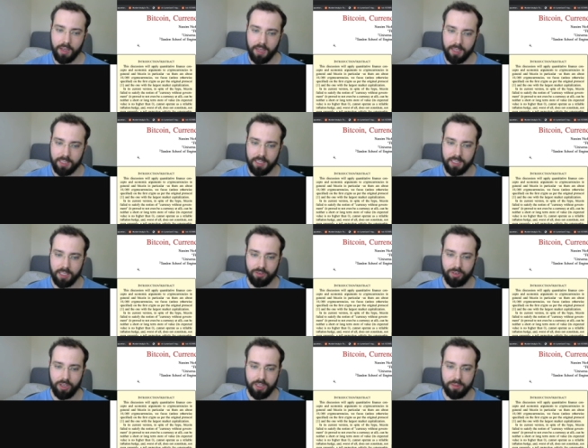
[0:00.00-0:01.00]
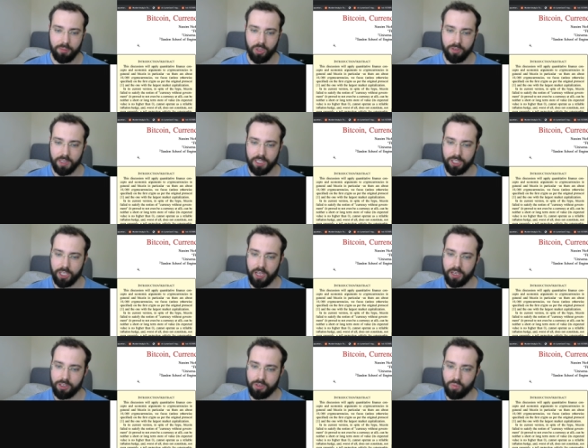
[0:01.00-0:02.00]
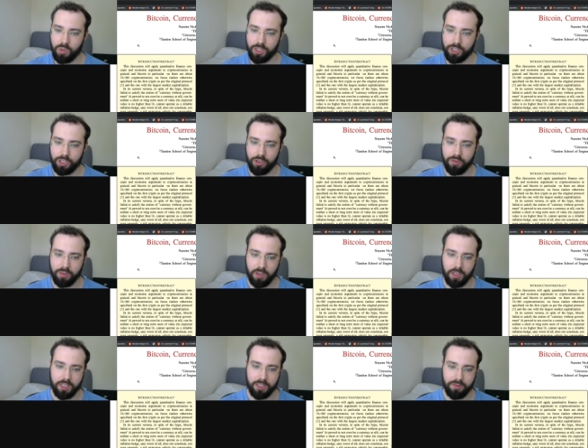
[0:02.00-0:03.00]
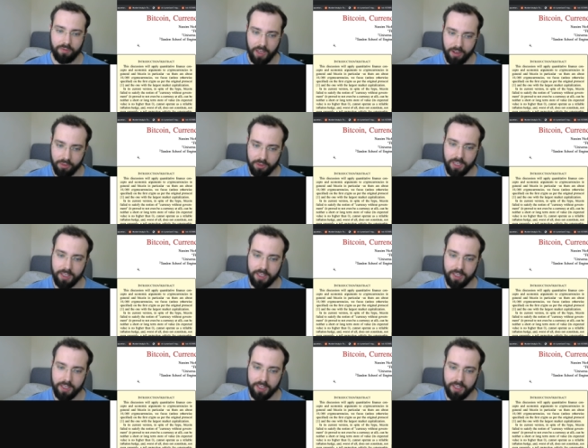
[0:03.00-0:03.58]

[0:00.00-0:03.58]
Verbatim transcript: as decentralized mode of exchange, which so far has failed,